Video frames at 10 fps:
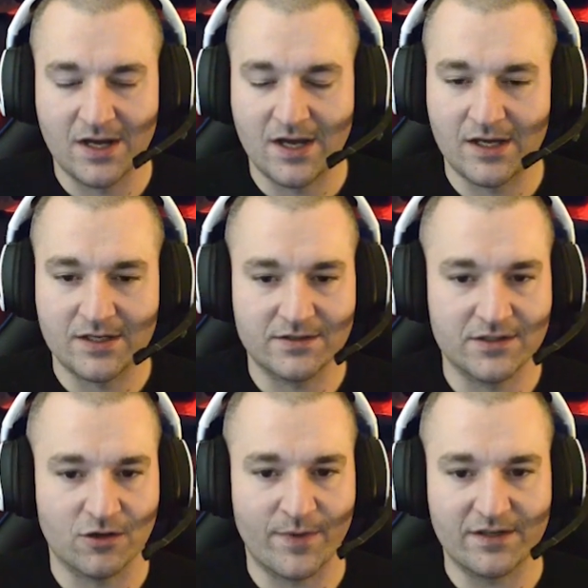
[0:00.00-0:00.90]

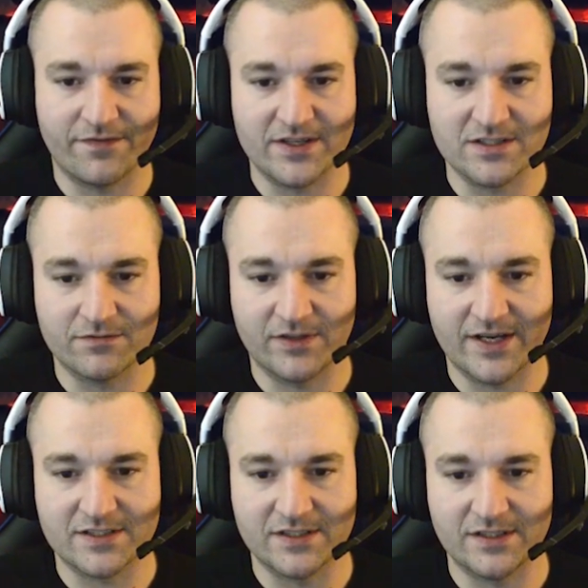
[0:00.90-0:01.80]
So my defensive
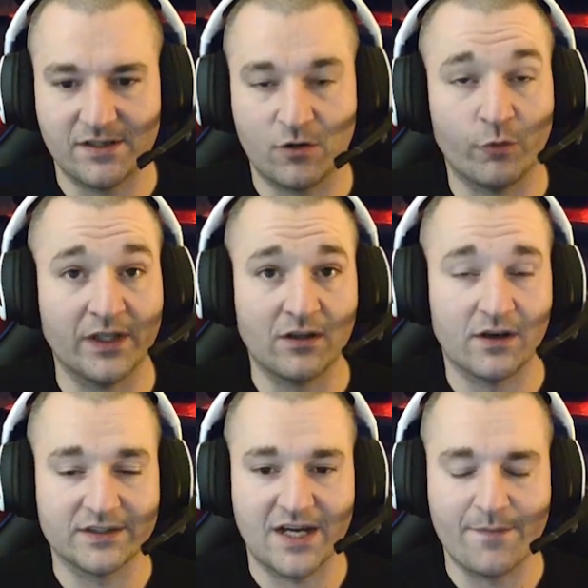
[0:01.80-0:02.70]
lasted a really long
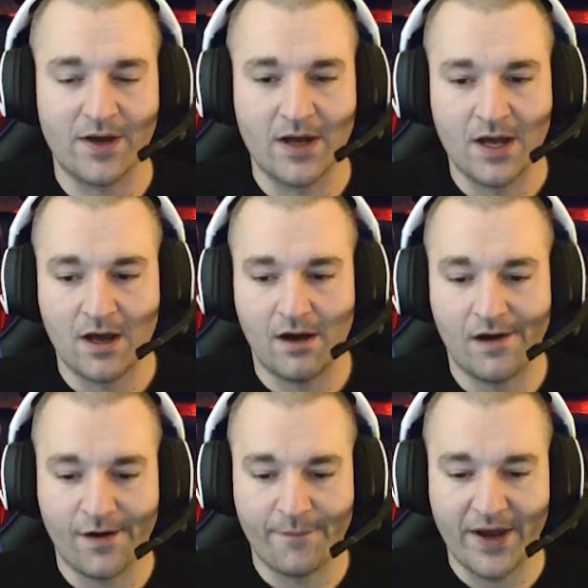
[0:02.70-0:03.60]
time.
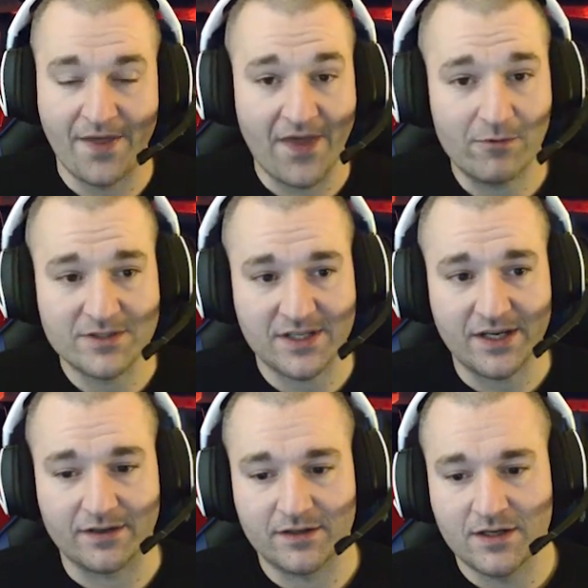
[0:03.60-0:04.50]
And that was it.
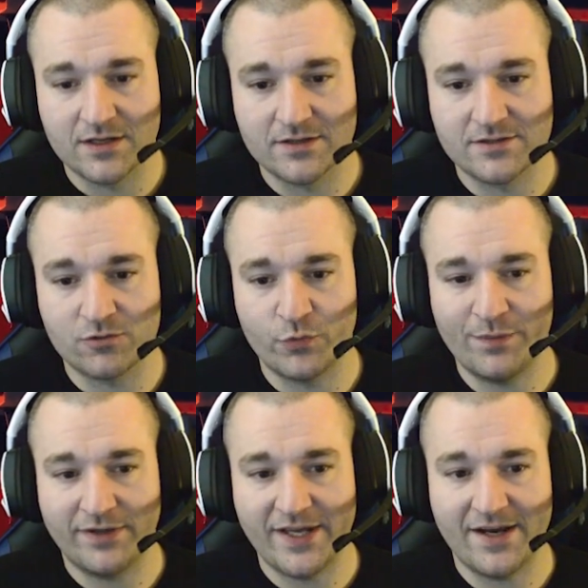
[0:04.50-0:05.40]
So we
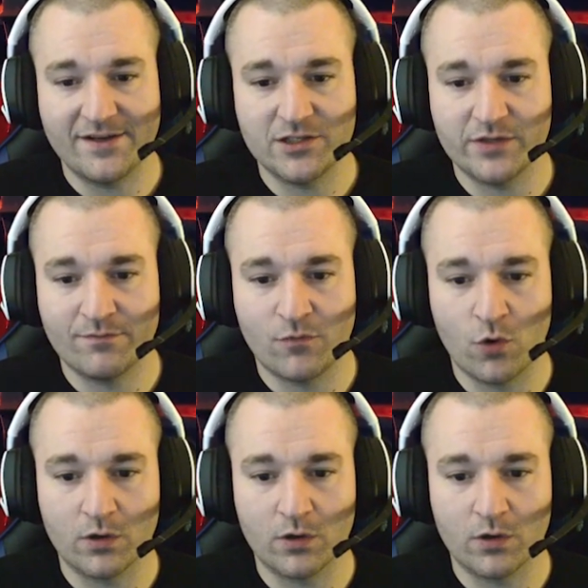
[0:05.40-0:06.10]
plan on doing more